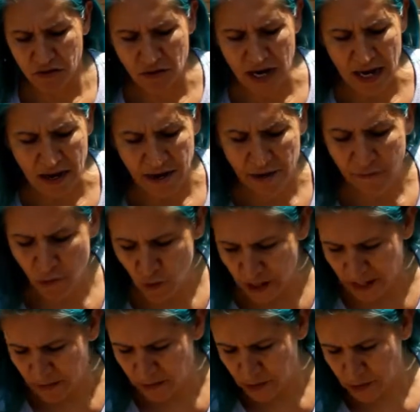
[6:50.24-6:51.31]

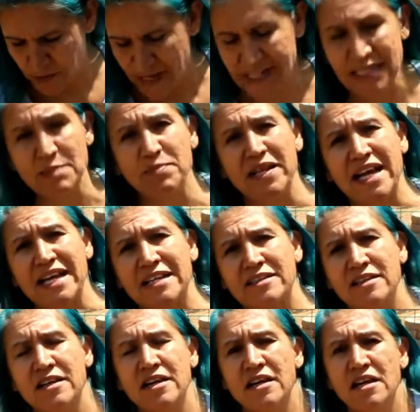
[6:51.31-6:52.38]
avoid transplant
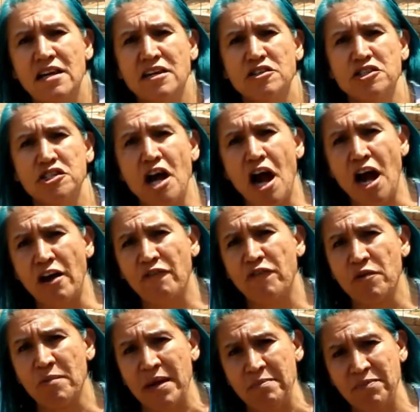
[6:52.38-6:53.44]
shock
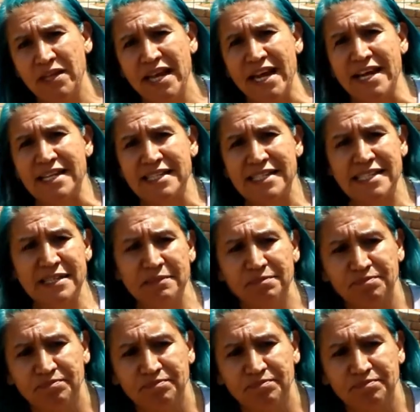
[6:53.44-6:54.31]
for my plants.